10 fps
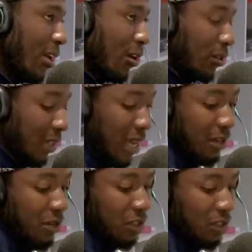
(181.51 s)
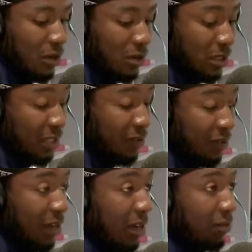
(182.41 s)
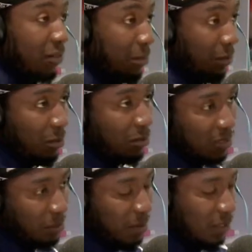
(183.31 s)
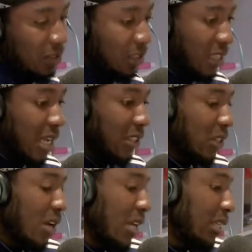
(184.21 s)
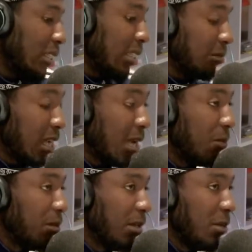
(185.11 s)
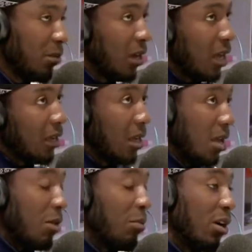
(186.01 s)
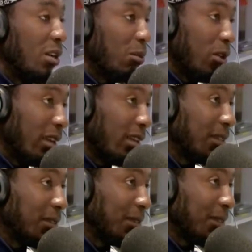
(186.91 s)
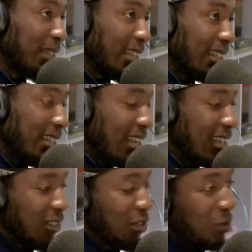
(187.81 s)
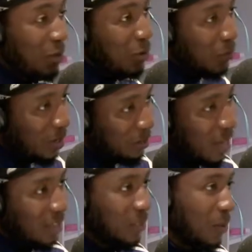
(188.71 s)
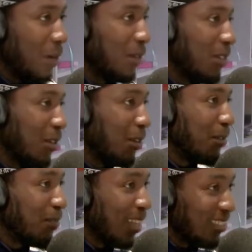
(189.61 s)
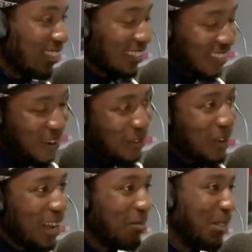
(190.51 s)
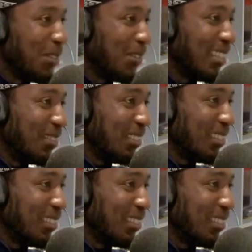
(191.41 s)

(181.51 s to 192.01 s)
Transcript: on getting your song on a different level, then people respect it. Because I started at the same time with people like Burna Boy. Okay. Yeah, so we go way back as well. So okay, that's, that's how good. long I've been doing this.